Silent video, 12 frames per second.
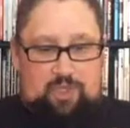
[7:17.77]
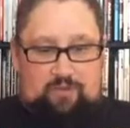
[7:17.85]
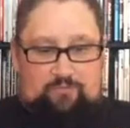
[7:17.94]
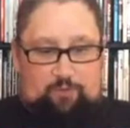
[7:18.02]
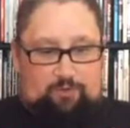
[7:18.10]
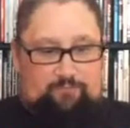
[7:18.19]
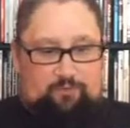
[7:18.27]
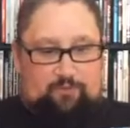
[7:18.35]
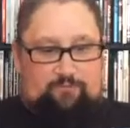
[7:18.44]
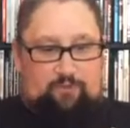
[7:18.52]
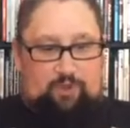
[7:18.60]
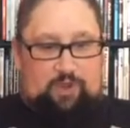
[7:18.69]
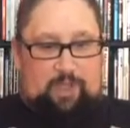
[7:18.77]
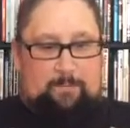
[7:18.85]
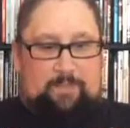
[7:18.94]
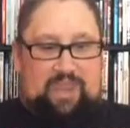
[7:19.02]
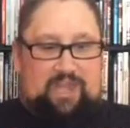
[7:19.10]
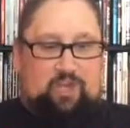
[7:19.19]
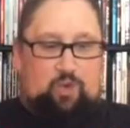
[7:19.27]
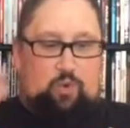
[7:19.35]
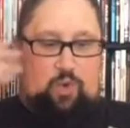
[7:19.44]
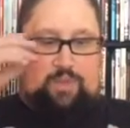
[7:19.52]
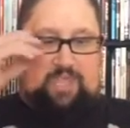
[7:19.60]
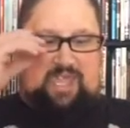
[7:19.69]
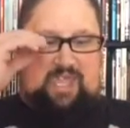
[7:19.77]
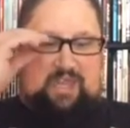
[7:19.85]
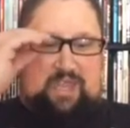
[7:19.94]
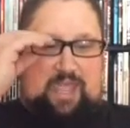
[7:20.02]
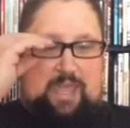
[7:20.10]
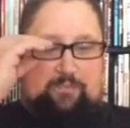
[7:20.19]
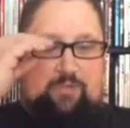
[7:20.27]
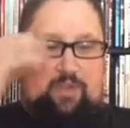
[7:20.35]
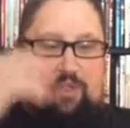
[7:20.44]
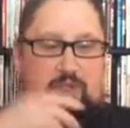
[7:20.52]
foot for a foot. A man and a woman kidnap